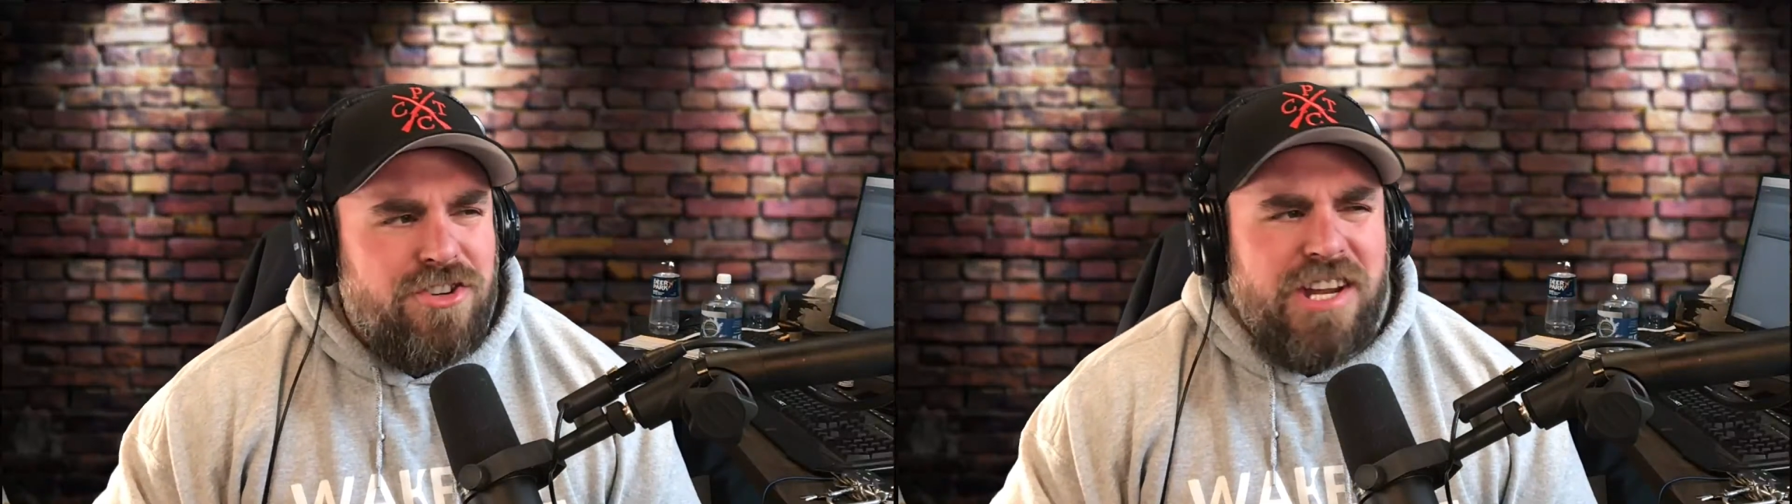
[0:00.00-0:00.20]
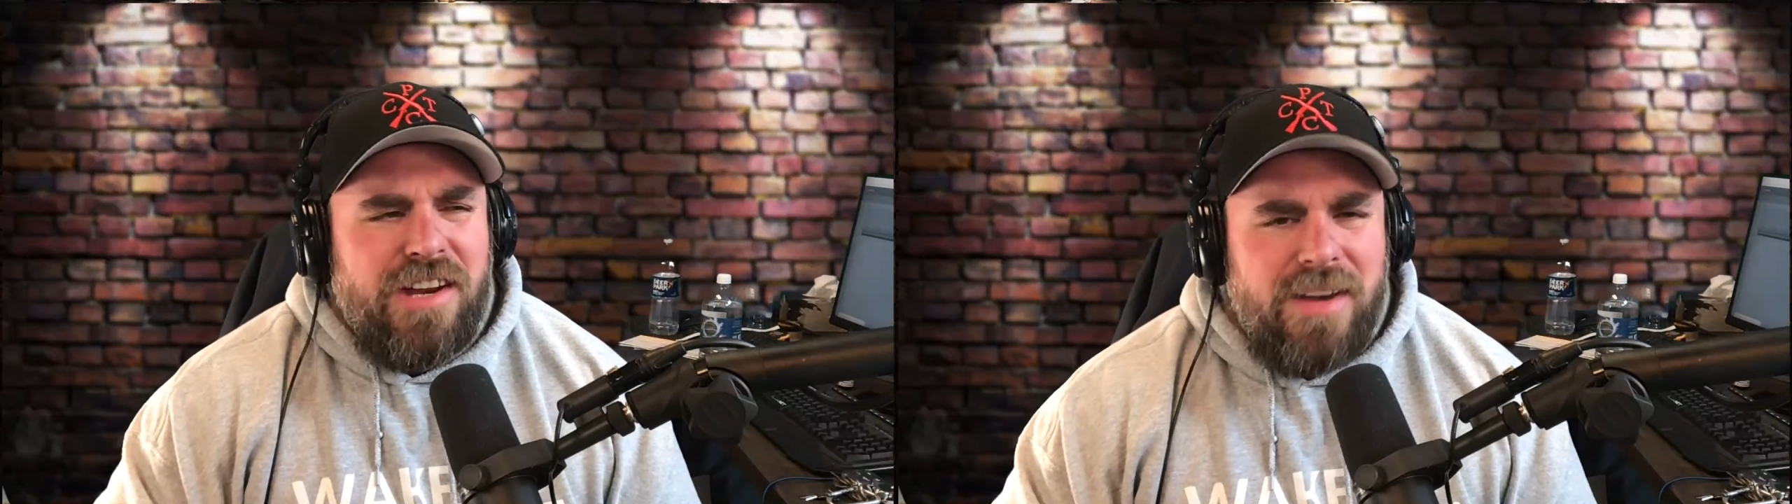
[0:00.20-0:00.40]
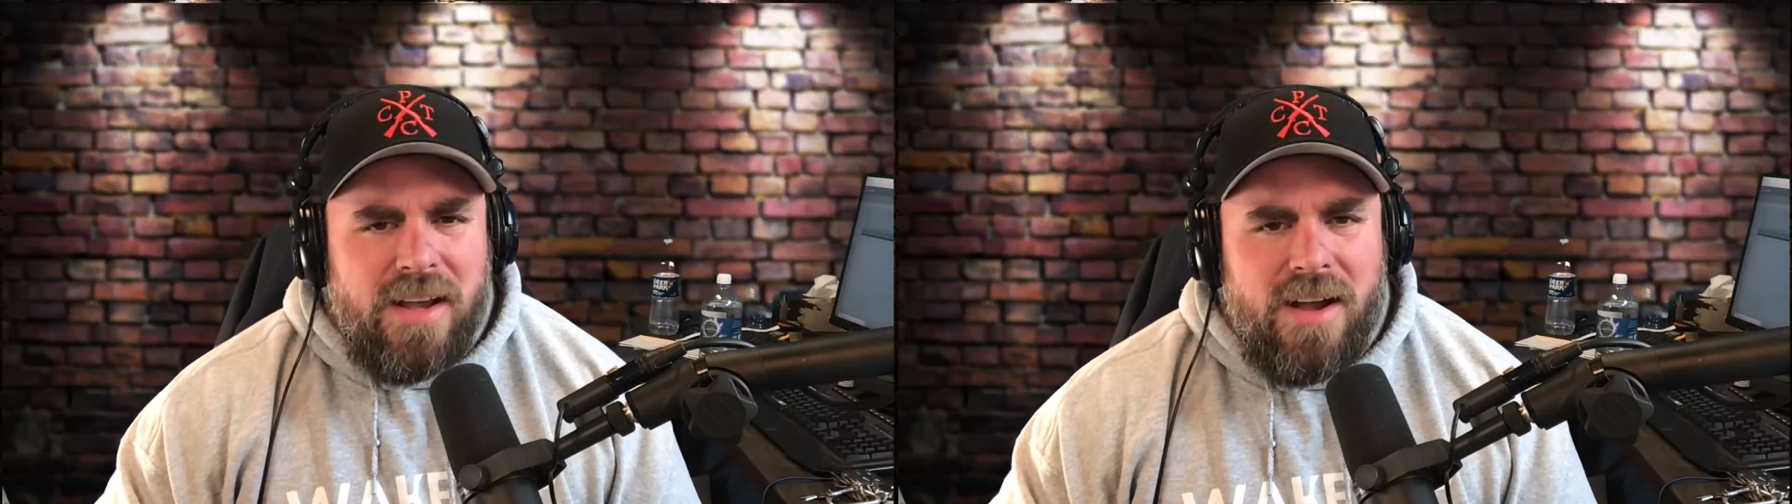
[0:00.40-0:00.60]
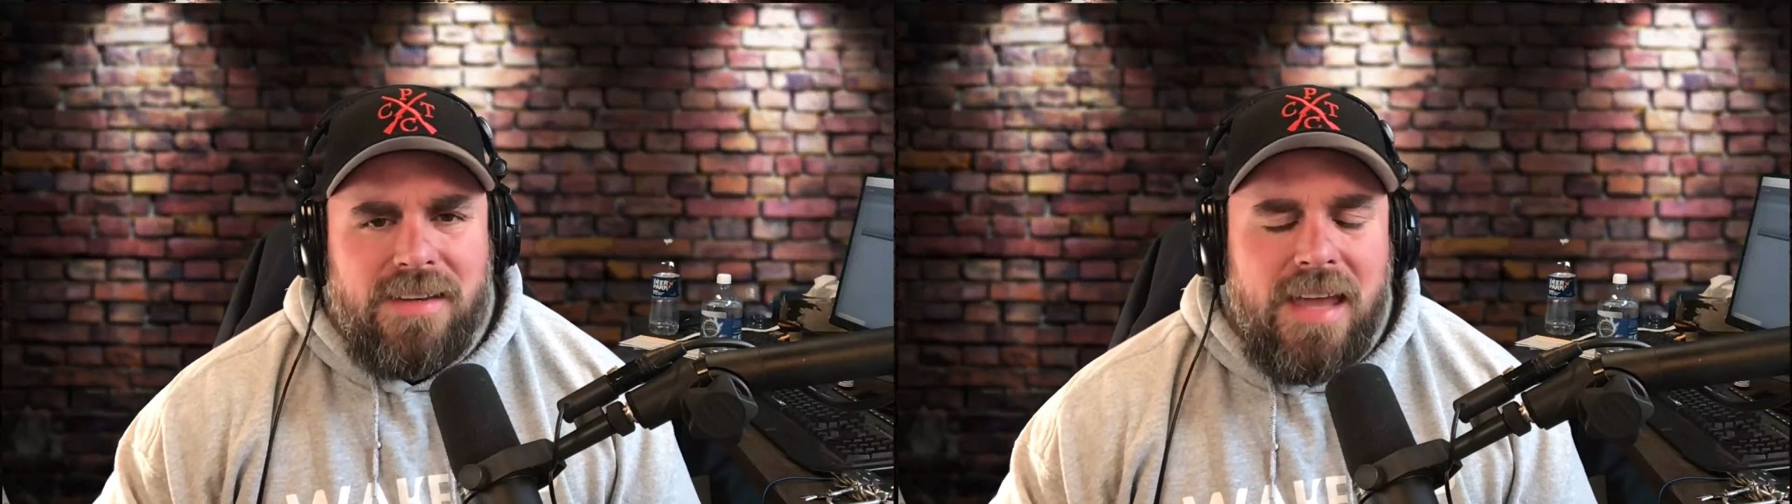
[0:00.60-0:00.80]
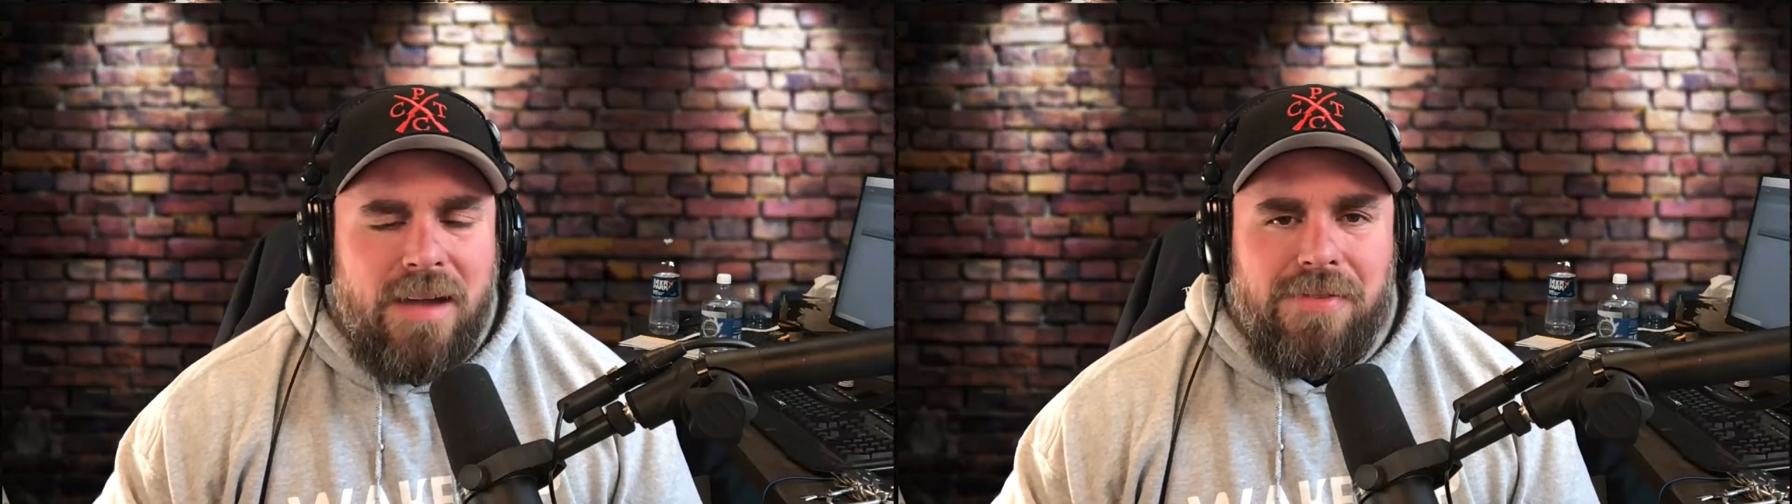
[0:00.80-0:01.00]
cheering
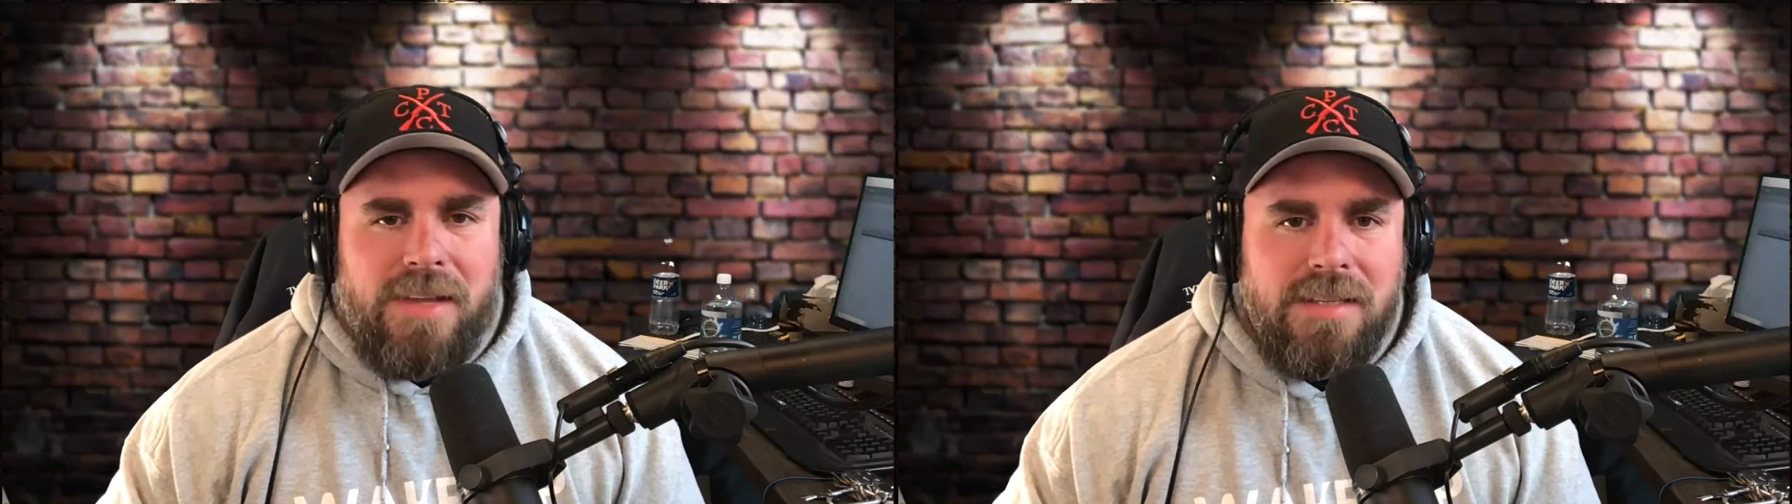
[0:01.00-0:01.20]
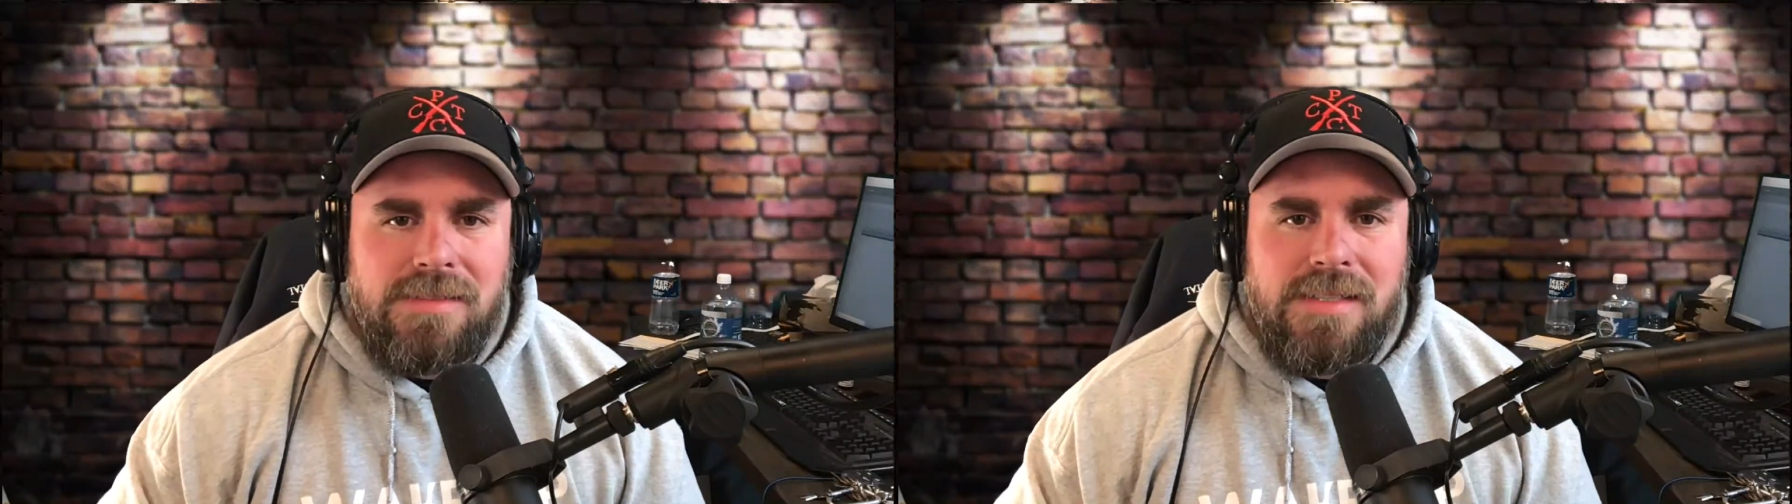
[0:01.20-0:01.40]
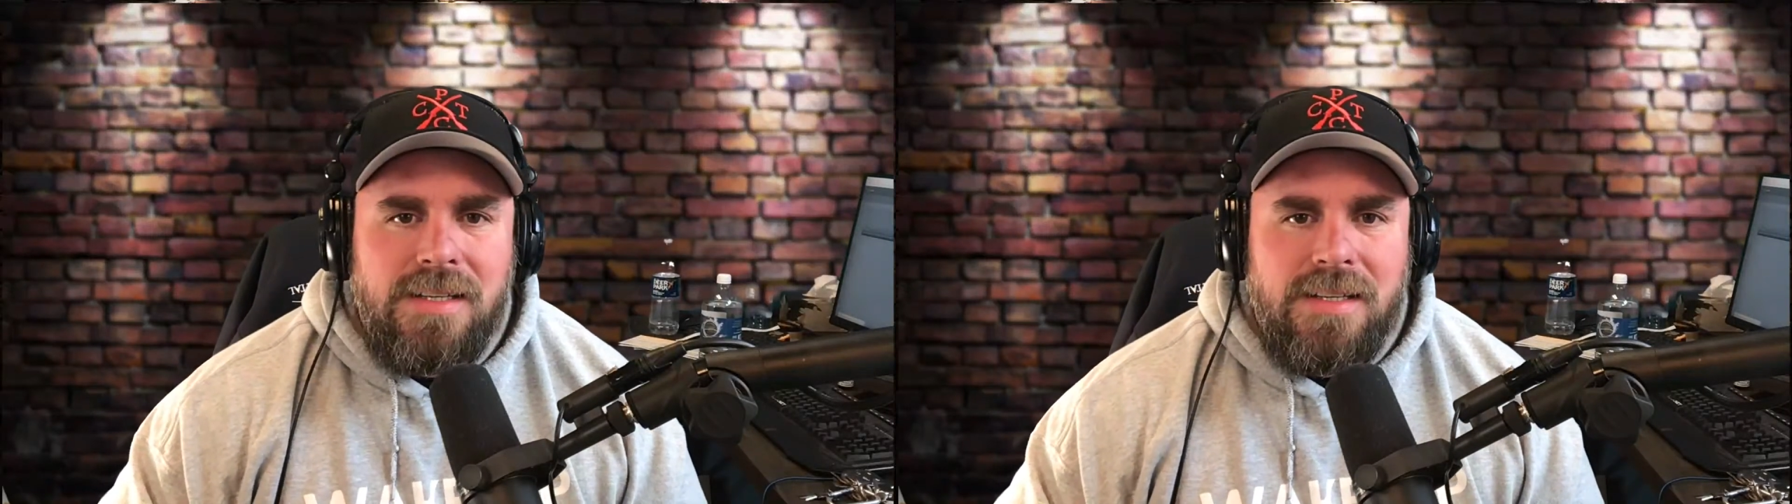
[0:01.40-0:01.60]
on Netflix